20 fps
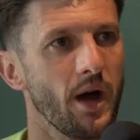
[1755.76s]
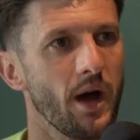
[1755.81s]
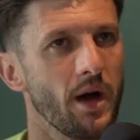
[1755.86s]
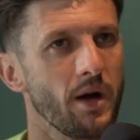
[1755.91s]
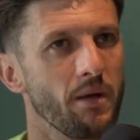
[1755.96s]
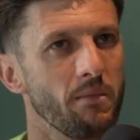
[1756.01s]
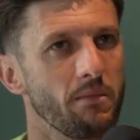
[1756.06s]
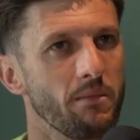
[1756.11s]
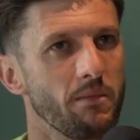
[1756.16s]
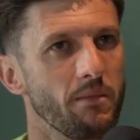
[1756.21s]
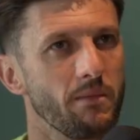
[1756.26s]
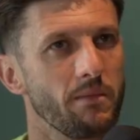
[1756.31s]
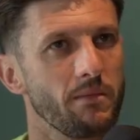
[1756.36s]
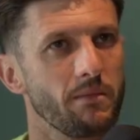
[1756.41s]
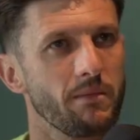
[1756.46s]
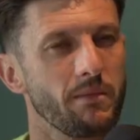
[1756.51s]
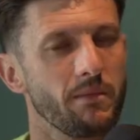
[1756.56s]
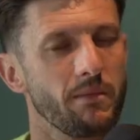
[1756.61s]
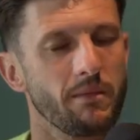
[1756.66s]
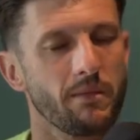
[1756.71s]

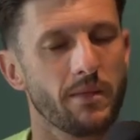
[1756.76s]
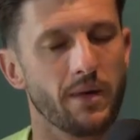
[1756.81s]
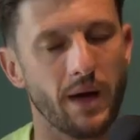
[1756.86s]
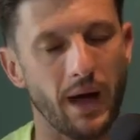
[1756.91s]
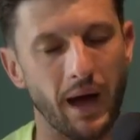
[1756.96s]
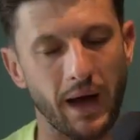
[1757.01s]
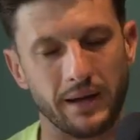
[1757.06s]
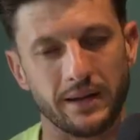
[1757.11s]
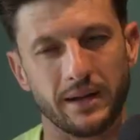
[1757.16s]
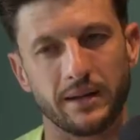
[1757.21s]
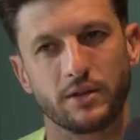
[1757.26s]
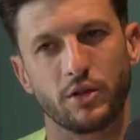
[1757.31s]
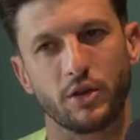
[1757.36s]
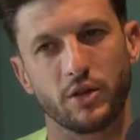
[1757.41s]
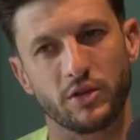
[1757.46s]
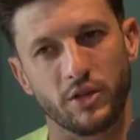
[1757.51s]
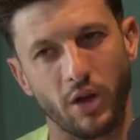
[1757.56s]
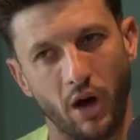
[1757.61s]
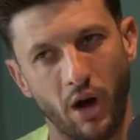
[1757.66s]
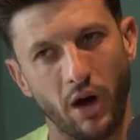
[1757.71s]
and it
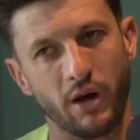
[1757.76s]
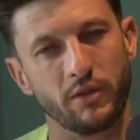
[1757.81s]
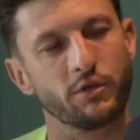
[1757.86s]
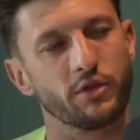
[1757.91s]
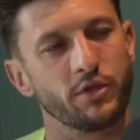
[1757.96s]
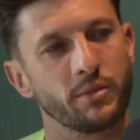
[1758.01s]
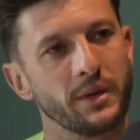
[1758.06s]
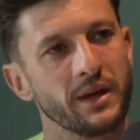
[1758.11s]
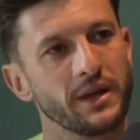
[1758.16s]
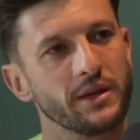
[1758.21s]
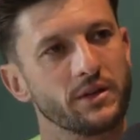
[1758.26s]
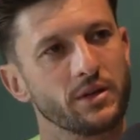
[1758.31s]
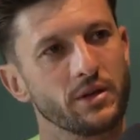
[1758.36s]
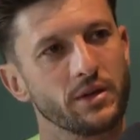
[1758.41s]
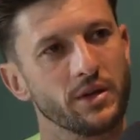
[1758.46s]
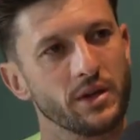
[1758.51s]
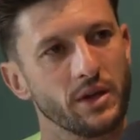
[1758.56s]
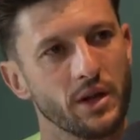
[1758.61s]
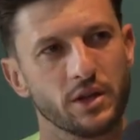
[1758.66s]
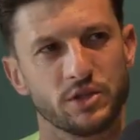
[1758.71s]
took time for me
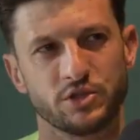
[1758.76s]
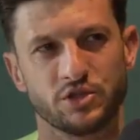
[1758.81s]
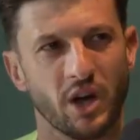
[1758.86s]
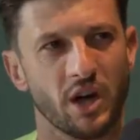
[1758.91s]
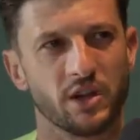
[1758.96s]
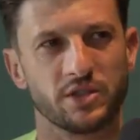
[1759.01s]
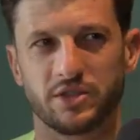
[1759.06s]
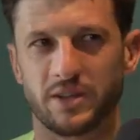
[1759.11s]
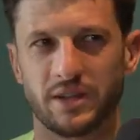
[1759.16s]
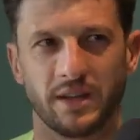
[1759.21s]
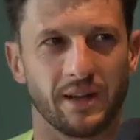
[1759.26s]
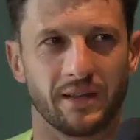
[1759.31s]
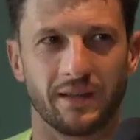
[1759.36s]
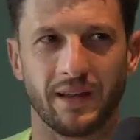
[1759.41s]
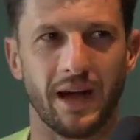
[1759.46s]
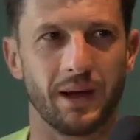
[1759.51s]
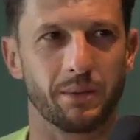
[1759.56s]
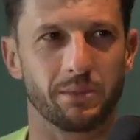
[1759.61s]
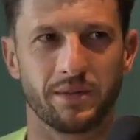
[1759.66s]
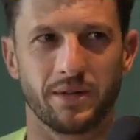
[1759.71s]
to adjust and
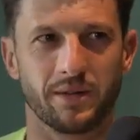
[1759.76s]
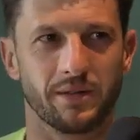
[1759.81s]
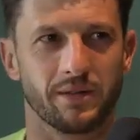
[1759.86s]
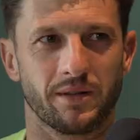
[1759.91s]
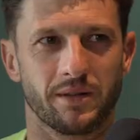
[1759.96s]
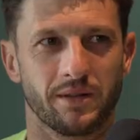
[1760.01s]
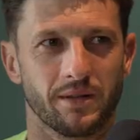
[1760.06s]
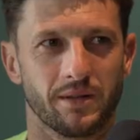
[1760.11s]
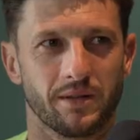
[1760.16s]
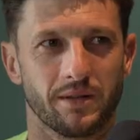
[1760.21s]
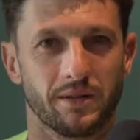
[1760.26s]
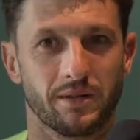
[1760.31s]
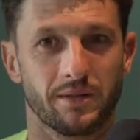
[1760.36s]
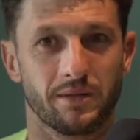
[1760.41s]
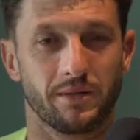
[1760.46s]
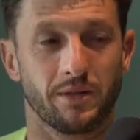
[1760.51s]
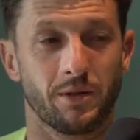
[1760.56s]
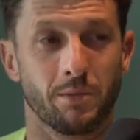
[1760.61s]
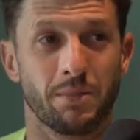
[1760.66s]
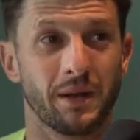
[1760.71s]
adapt to
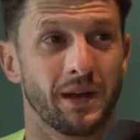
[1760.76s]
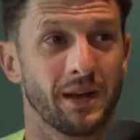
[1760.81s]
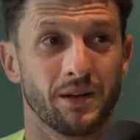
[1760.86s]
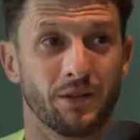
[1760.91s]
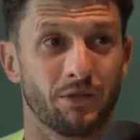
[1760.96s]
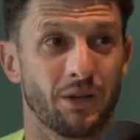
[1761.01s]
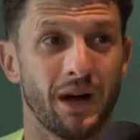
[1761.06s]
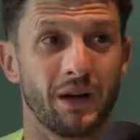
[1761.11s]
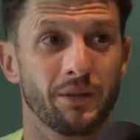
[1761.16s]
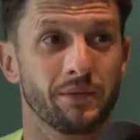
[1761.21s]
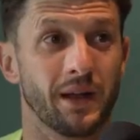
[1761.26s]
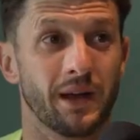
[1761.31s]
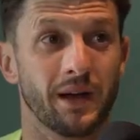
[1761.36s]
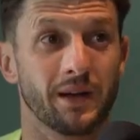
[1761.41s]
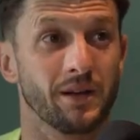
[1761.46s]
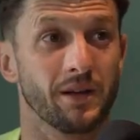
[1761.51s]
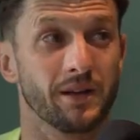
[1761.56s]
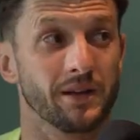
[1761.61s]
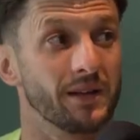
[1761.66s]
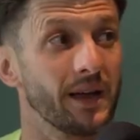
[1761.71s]
being around
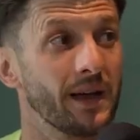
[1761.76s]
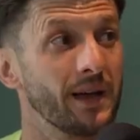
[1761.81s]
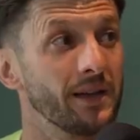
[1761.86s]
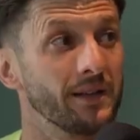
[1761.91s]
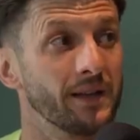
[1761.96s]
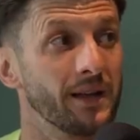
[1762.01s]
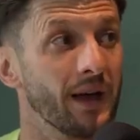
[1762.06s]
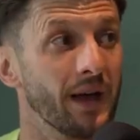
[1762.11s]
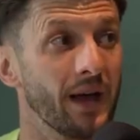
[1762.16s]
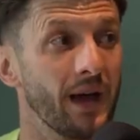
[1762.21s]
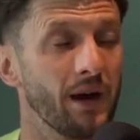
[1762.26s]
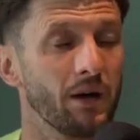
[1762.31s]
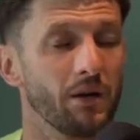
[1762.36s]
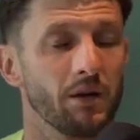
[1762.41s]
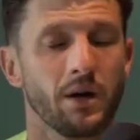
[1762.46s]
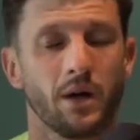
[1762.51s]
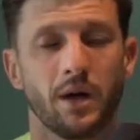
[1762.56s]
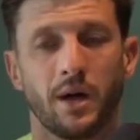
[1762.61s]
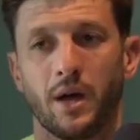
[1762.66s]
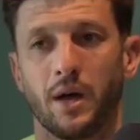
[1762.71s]
that, like day in, day
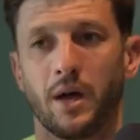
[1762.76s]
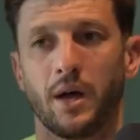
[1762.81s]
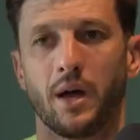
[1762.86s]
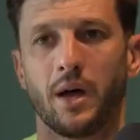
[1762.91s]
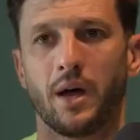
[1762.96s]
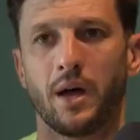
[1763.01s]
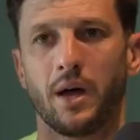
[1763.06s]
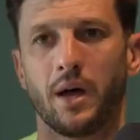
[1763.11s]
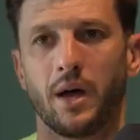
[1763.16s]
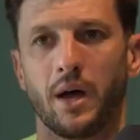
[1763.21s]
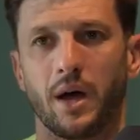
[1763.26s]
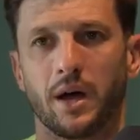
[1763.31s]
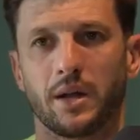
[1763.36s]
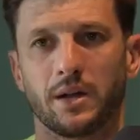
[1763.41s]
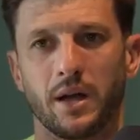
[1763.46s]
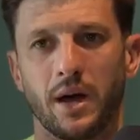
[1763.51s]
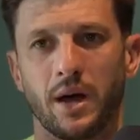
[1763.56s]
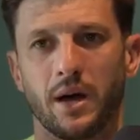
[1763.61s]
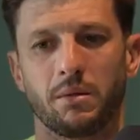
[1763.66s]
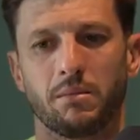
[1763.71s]
out.
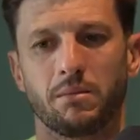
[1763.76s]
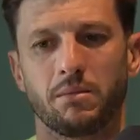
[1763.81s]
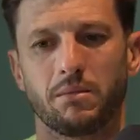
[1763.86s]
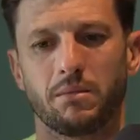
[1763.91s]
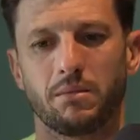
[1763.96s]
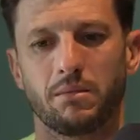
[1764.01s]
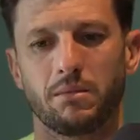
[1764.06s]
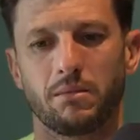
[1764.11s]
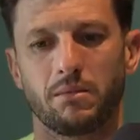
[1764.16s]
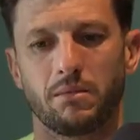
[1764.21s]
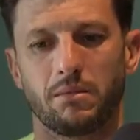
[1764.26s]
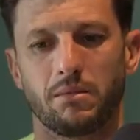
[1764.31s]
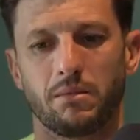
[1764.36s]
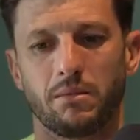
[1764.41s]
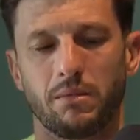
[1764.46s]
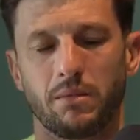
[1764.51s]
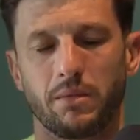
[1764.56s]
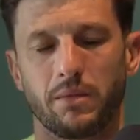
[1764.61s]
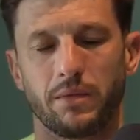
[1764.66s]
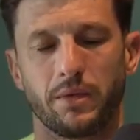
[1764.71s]
And
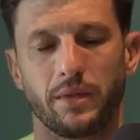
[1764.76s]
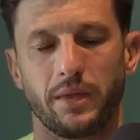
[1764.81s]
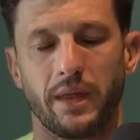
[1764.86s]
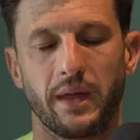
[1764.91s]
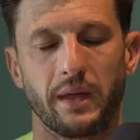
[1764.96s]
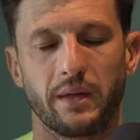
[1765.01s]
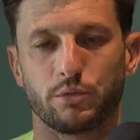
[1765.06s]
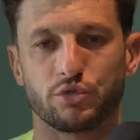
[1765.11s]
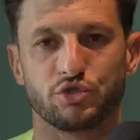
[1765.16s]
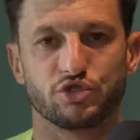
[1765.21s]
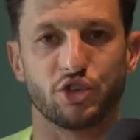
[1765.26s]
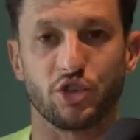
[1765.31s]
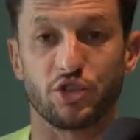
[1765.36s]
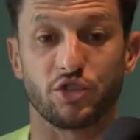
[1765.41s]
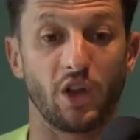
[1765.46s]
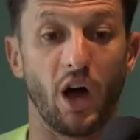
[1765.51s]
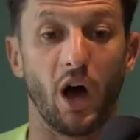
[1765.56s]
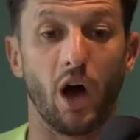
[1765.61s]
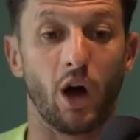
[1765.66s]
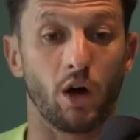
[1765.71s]
it was
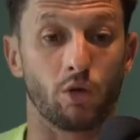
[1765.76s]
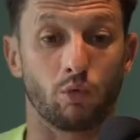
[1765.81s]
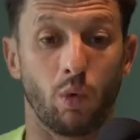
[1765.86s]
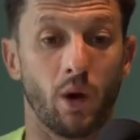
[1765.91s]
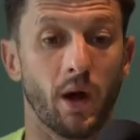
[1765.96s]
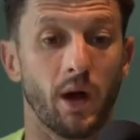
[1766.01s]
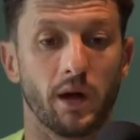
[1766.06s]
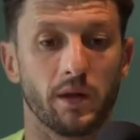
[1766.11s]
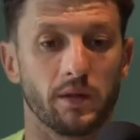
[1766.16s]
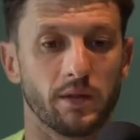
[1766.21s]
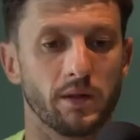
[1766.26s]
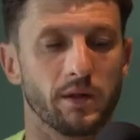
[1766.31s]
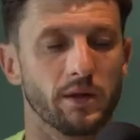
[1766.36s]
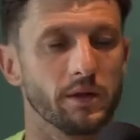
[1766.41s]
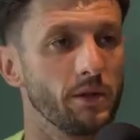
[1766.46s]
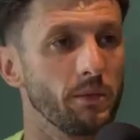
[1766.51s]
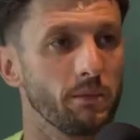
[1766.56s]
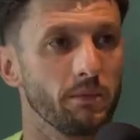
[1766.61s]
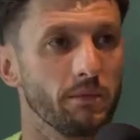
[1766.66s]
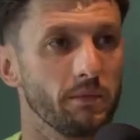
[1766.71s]
just the hard work
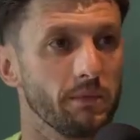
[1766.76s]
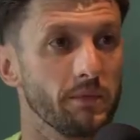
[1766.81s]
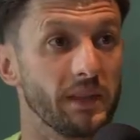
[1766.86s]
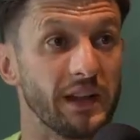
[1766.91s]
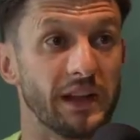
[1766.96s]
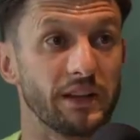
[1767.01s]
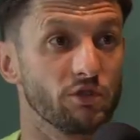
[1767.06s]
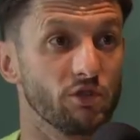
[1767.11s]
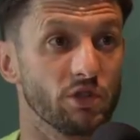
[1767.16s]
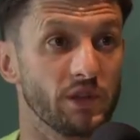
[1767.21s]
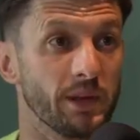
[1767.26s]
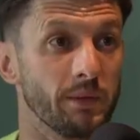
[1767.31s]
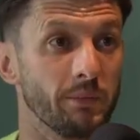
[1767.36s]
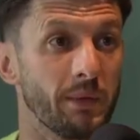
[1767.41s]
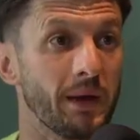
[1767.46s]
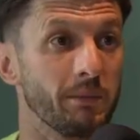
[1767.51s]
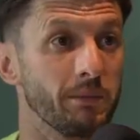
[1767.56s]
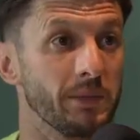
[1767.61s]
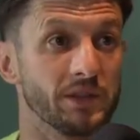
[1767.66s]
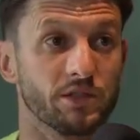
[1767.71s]
that literally
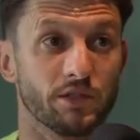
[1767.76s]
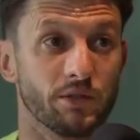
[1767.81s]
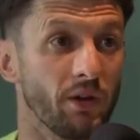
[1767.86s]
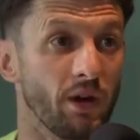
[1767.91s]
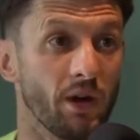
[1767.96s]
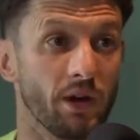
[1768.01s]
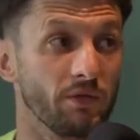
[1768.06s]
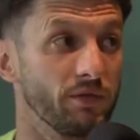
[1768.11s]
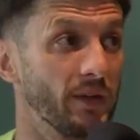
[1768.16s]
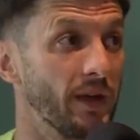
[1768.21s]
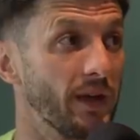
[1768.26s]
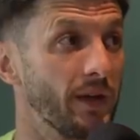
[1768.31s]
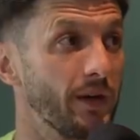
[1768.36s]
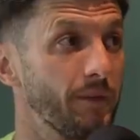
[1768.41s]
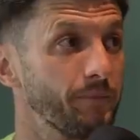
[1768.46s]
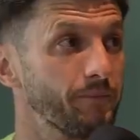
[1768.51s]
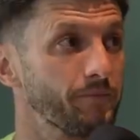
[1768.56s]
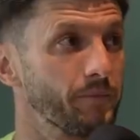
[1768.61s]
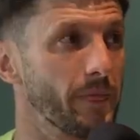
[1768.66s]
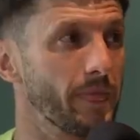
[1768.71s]
made me survive
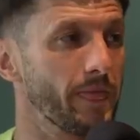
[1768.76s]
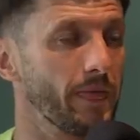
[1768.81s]
there.